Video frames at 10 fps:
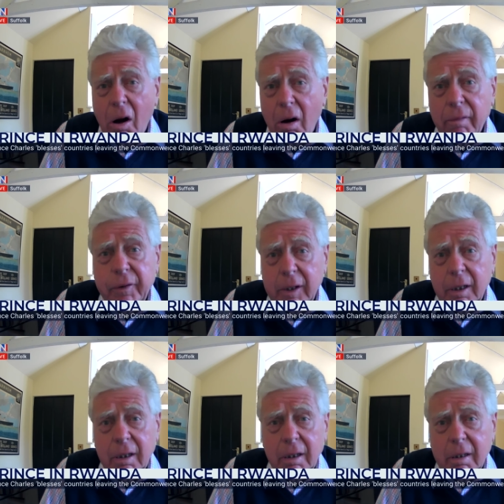of
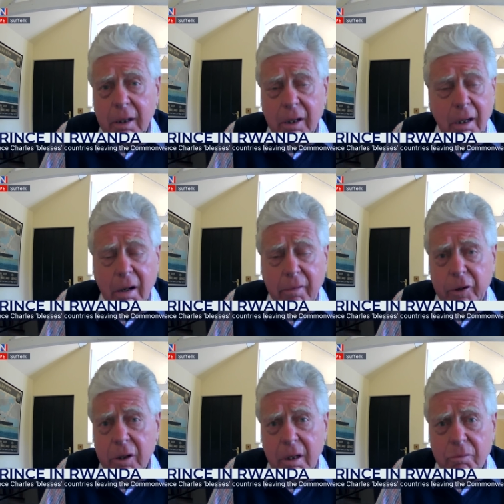
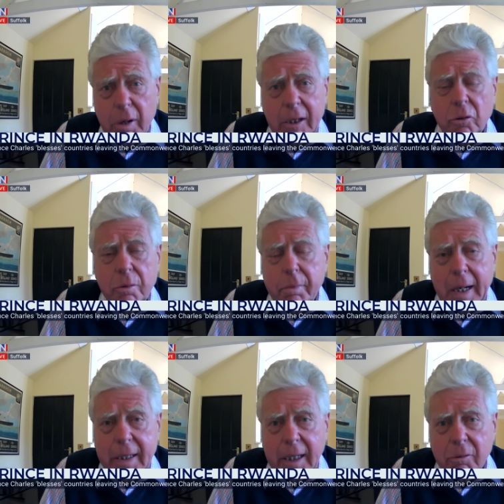her
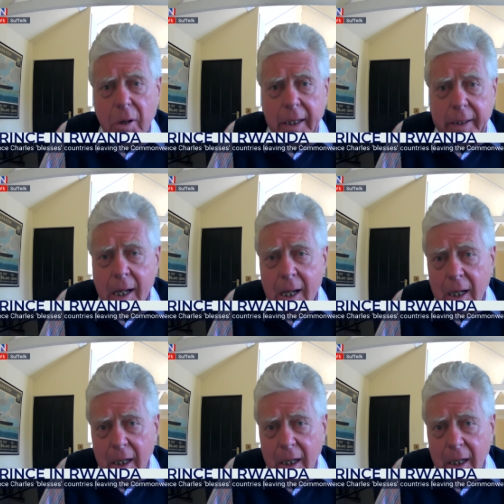record-breaking reign.